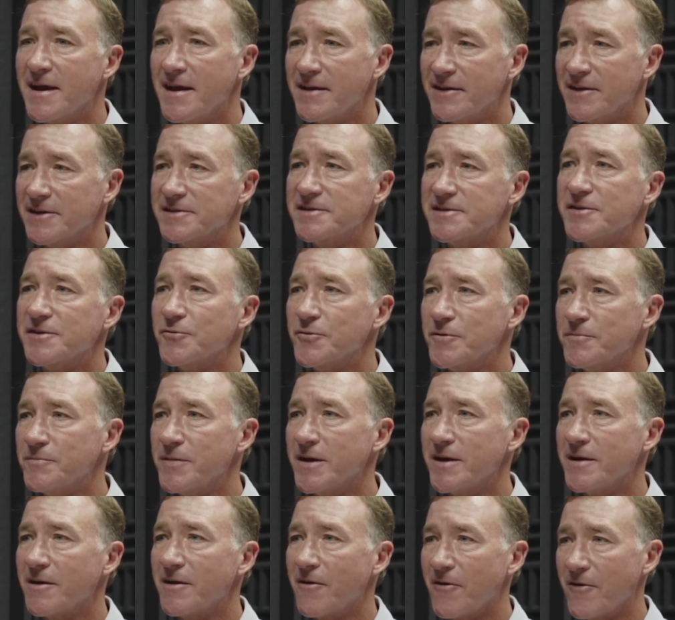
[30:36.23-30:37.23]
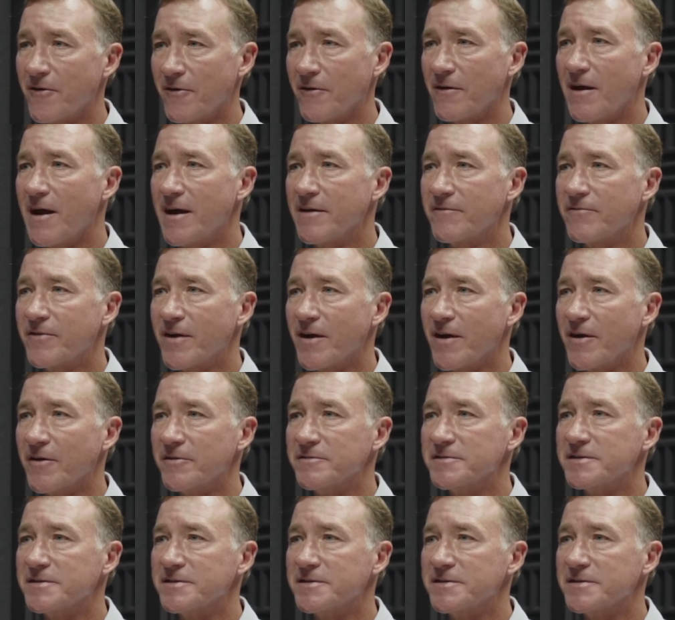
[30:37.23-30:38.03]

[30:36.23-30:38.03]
that you had been her life coach.